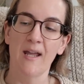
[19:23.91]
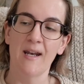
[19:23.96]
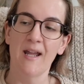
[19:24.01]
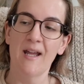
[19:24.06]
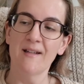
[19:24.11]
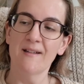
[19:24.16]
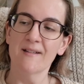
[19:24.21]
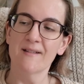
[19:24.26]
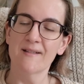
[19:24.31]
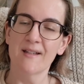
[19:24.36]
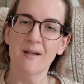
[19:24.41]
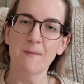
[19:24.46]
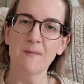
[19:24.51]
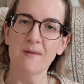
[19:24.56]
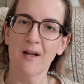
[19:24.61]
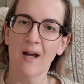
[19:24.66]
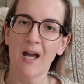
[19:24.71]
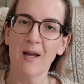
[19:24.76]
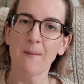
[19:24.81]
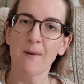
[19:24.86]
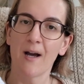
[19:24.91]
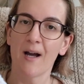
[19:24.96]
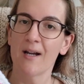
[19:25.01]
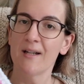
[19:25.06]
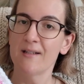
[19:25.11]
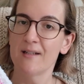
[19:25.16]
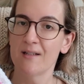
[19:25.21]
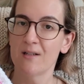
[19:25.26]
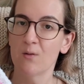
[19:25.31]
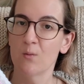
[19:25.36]
And at the same time,
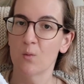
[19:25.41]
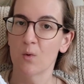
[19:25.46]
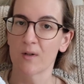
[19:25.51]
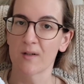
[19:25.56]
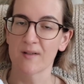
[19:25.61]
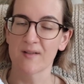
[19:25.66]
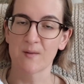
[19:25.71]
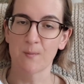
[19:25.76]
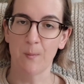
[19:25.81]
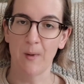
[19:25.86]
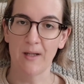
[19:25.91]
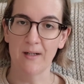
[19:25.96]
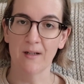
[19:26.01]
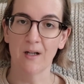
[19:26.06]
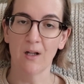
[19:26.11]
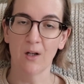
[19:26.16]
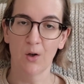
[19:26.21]
I didn't want to spend